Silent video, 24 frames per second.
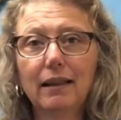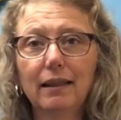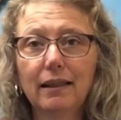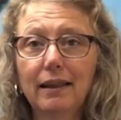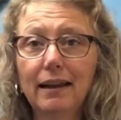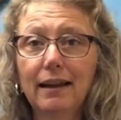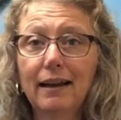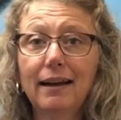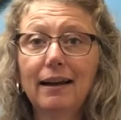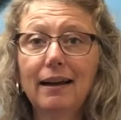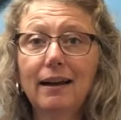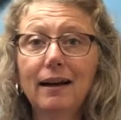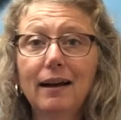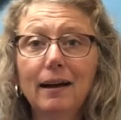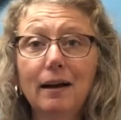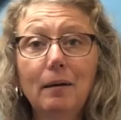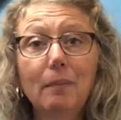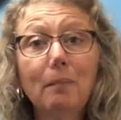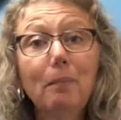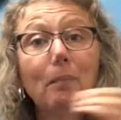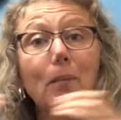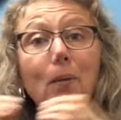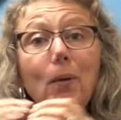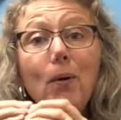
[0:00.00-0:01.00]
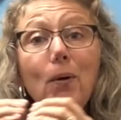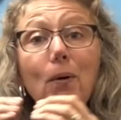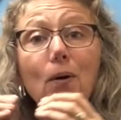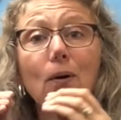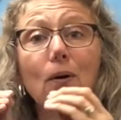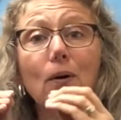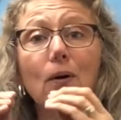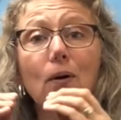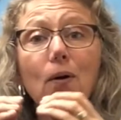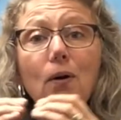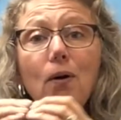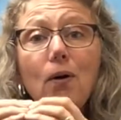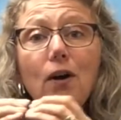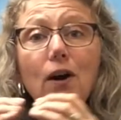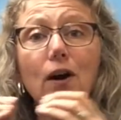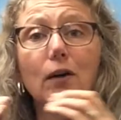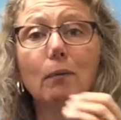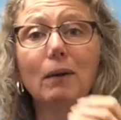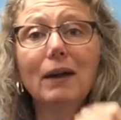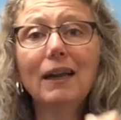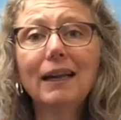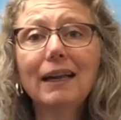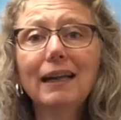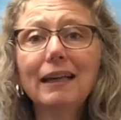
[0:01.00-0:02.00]
The more
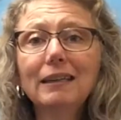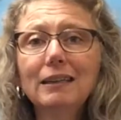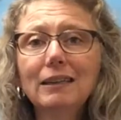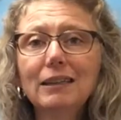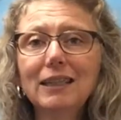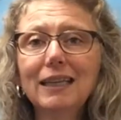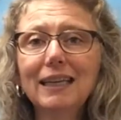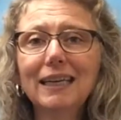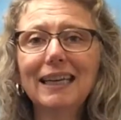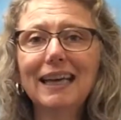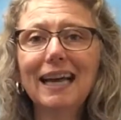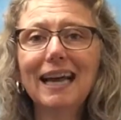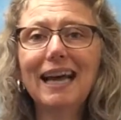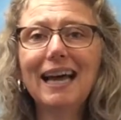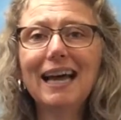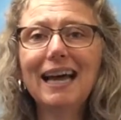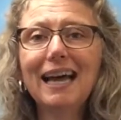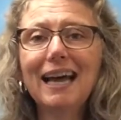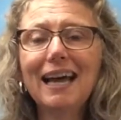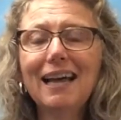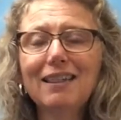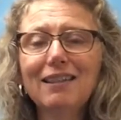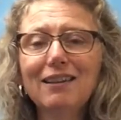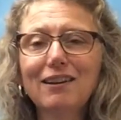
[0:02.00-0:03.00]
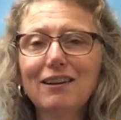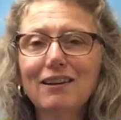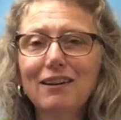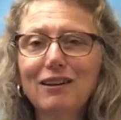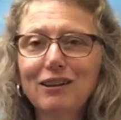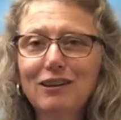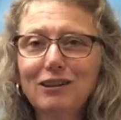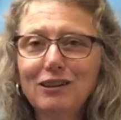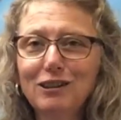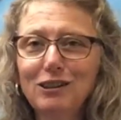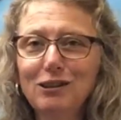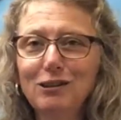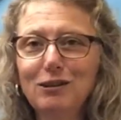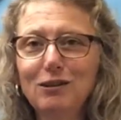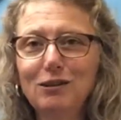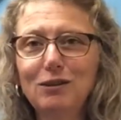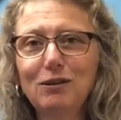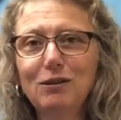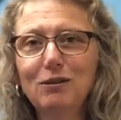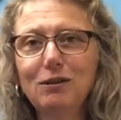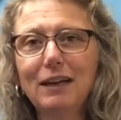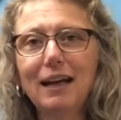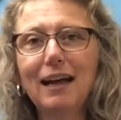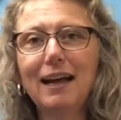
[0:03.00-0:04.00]
we get together,
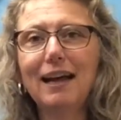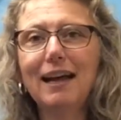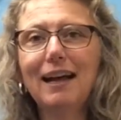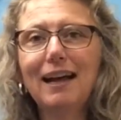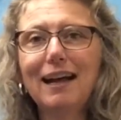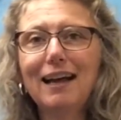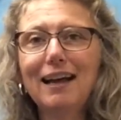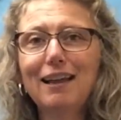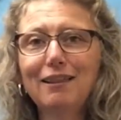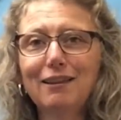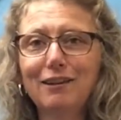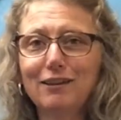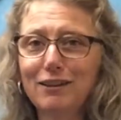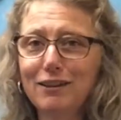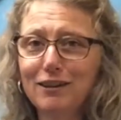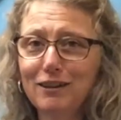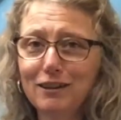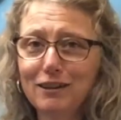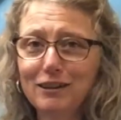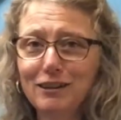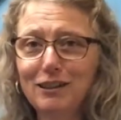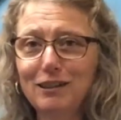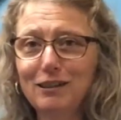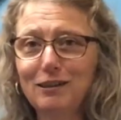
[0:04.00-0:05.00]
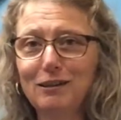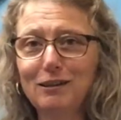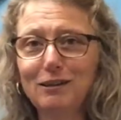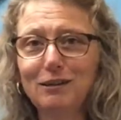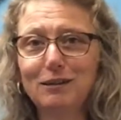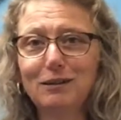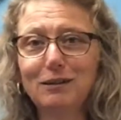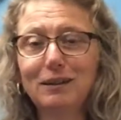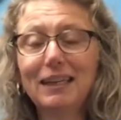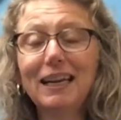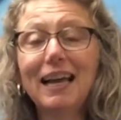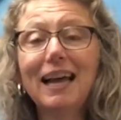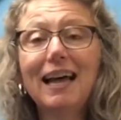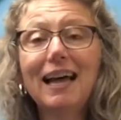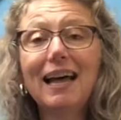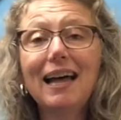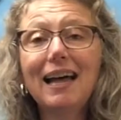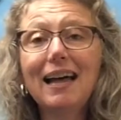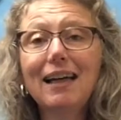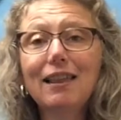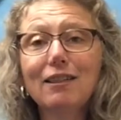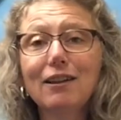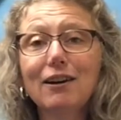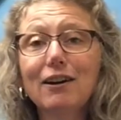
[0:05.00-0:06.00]
together,
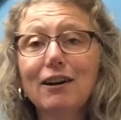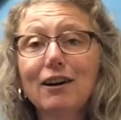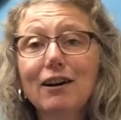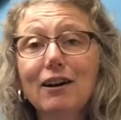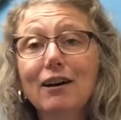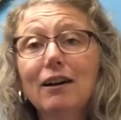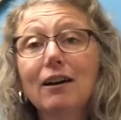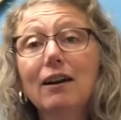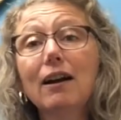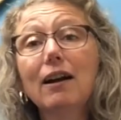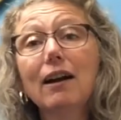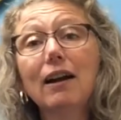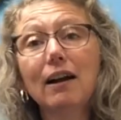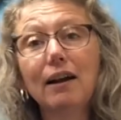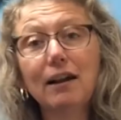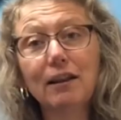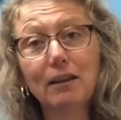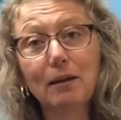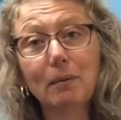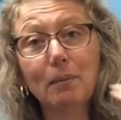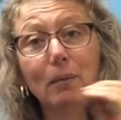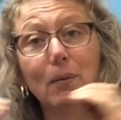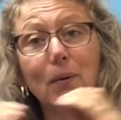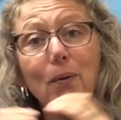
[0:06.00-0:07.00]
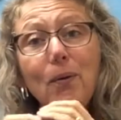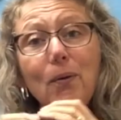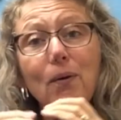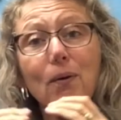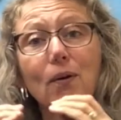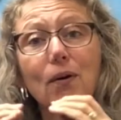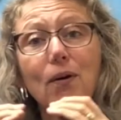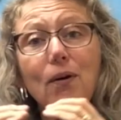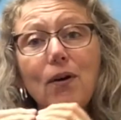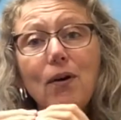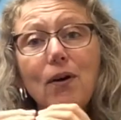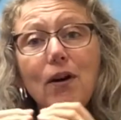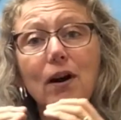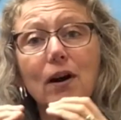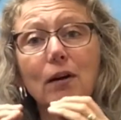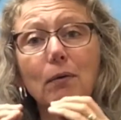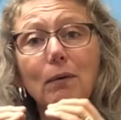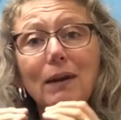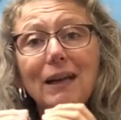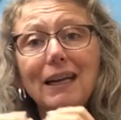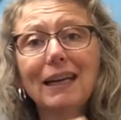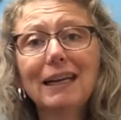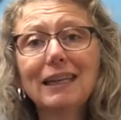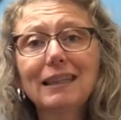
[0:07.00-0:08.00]
together, the more
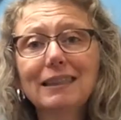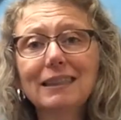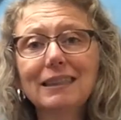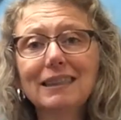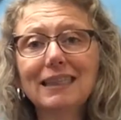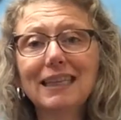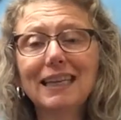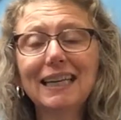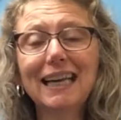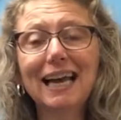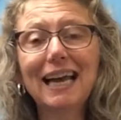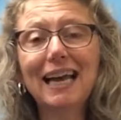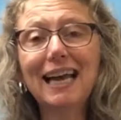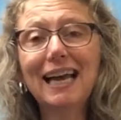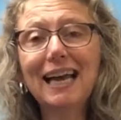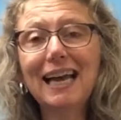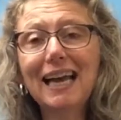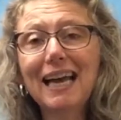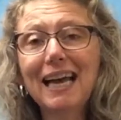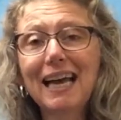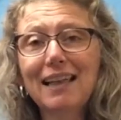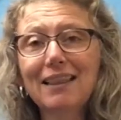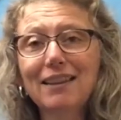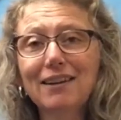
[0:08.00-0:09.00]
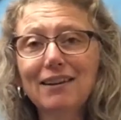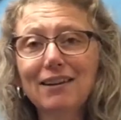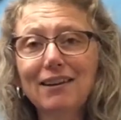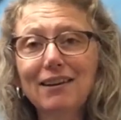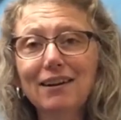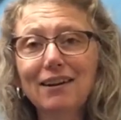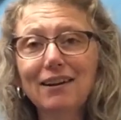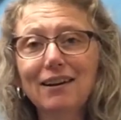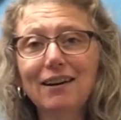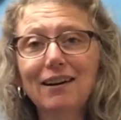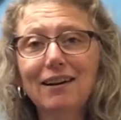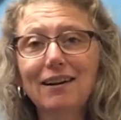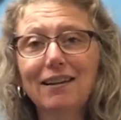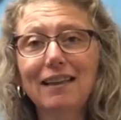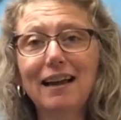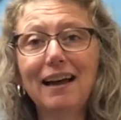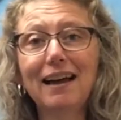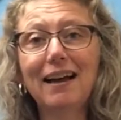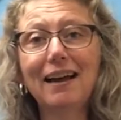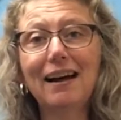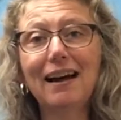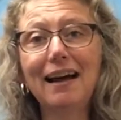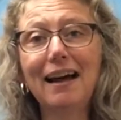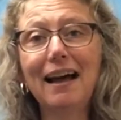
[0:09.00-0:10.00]
we get together,
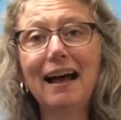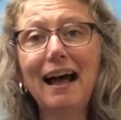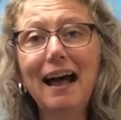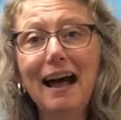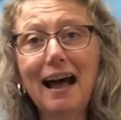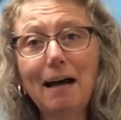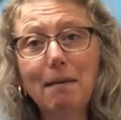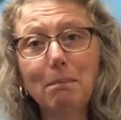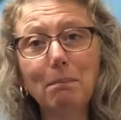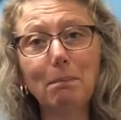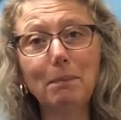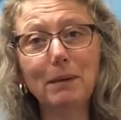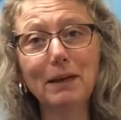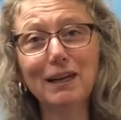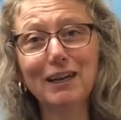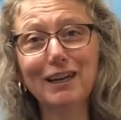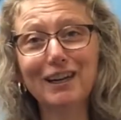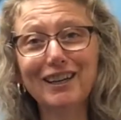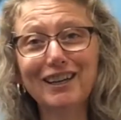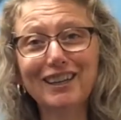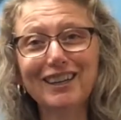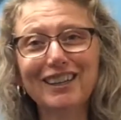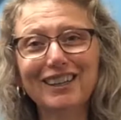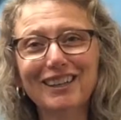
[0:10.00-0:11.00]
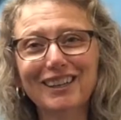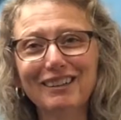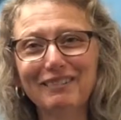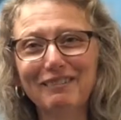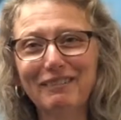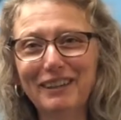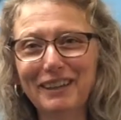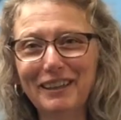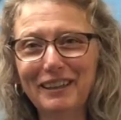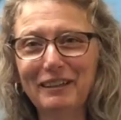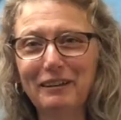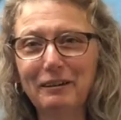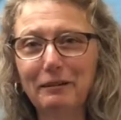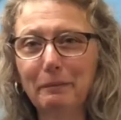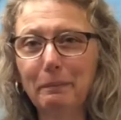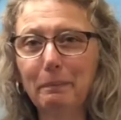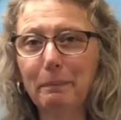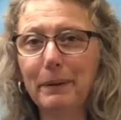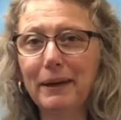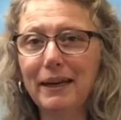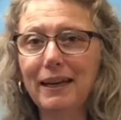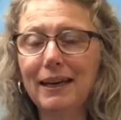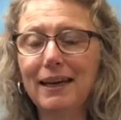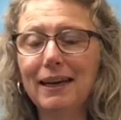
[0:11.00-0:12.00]
the happier we'll
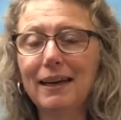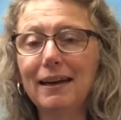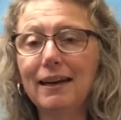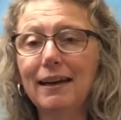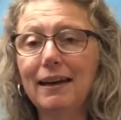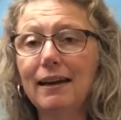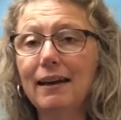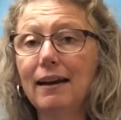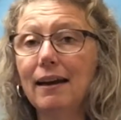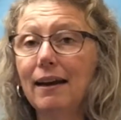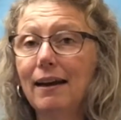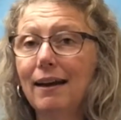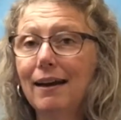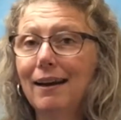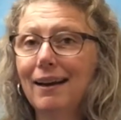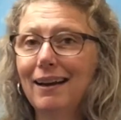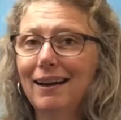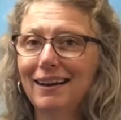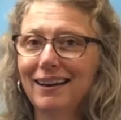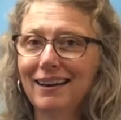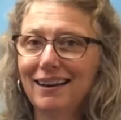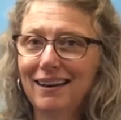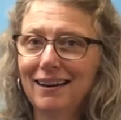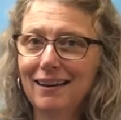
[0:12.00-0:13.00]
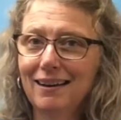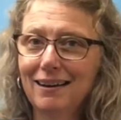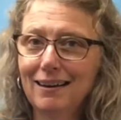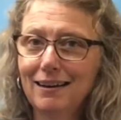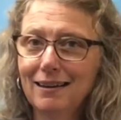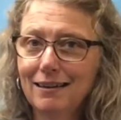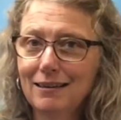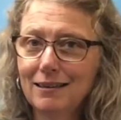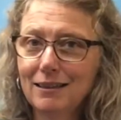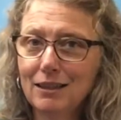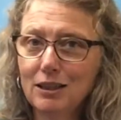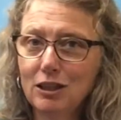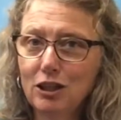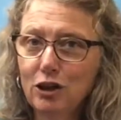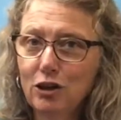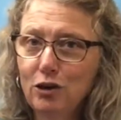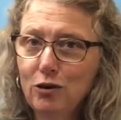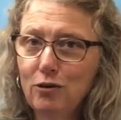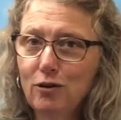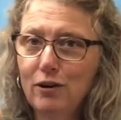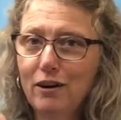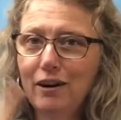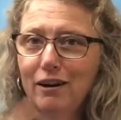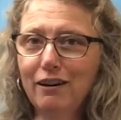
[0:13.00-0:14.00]
be. Cause
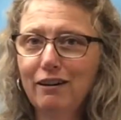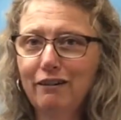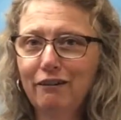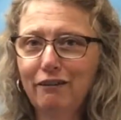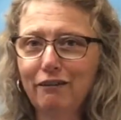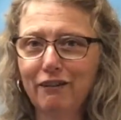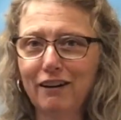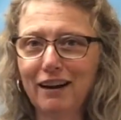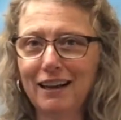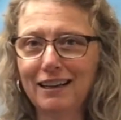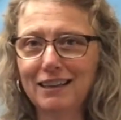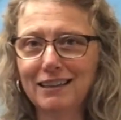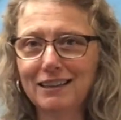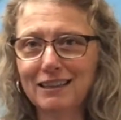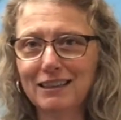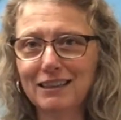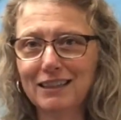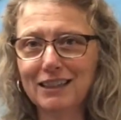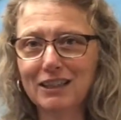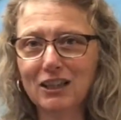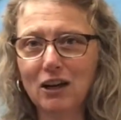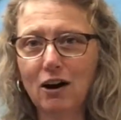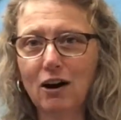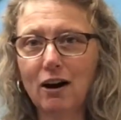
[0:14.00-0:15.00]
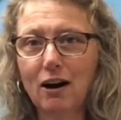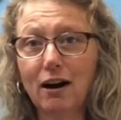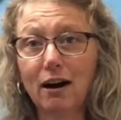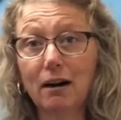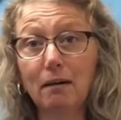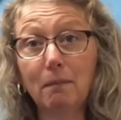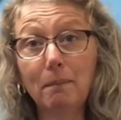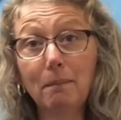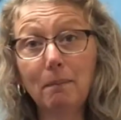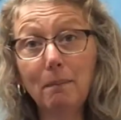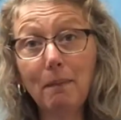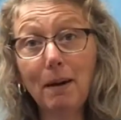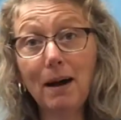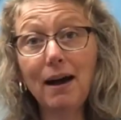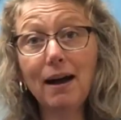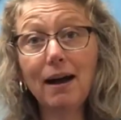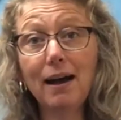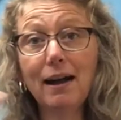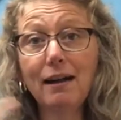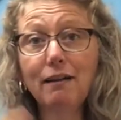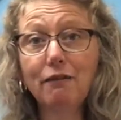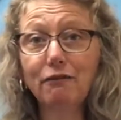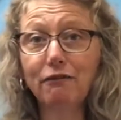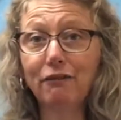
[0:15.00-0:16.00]
your friends are
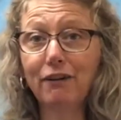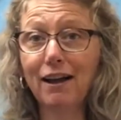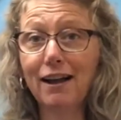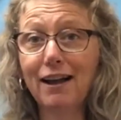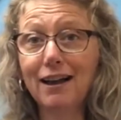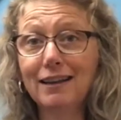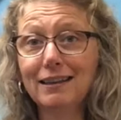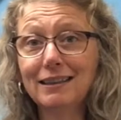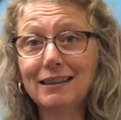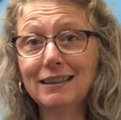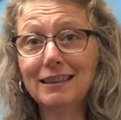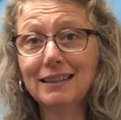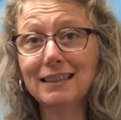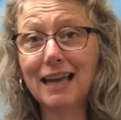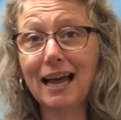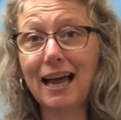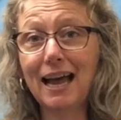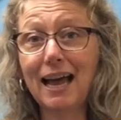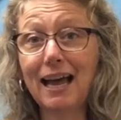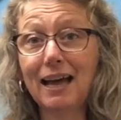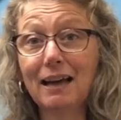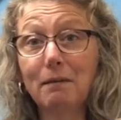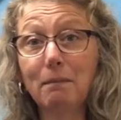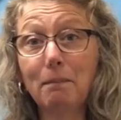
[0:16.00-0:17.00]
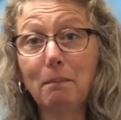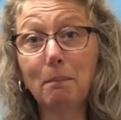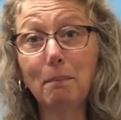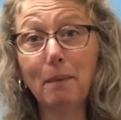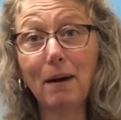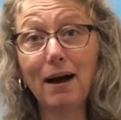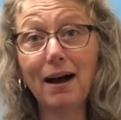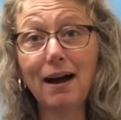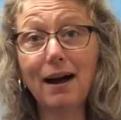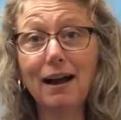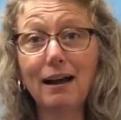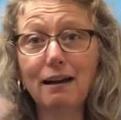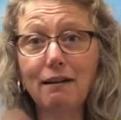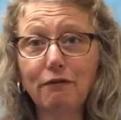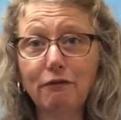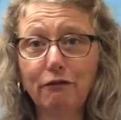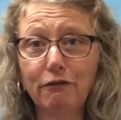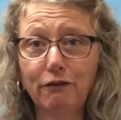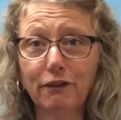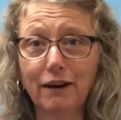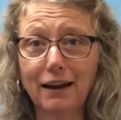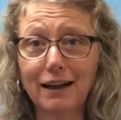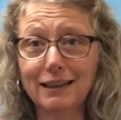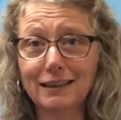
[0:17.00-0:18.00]
my friends, and my
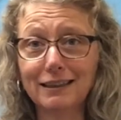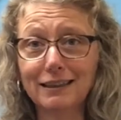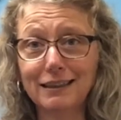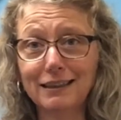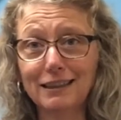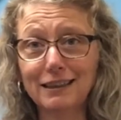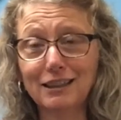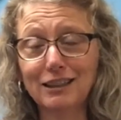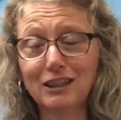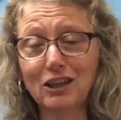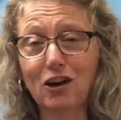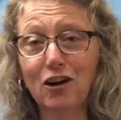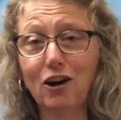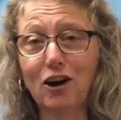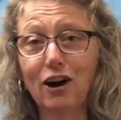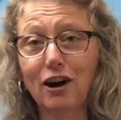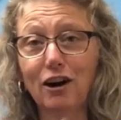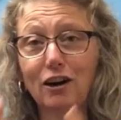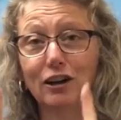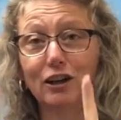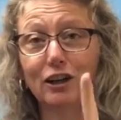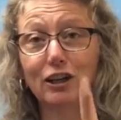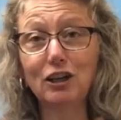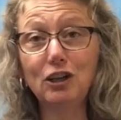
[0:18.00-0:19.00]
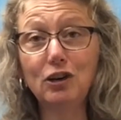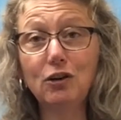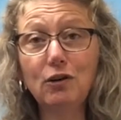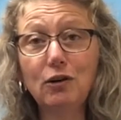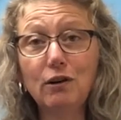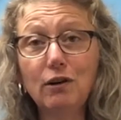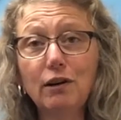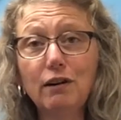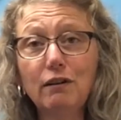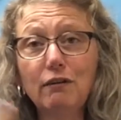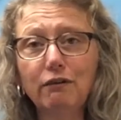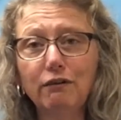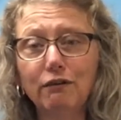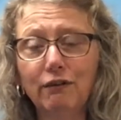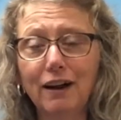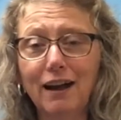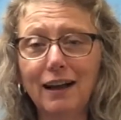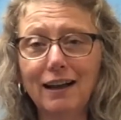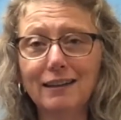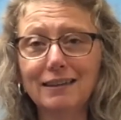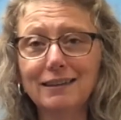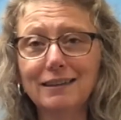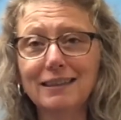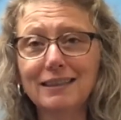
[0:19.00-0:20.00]
friends are your
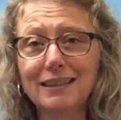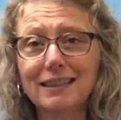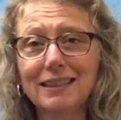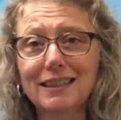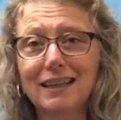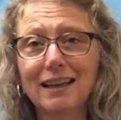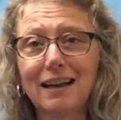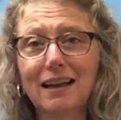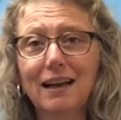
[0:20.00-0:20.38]
friends.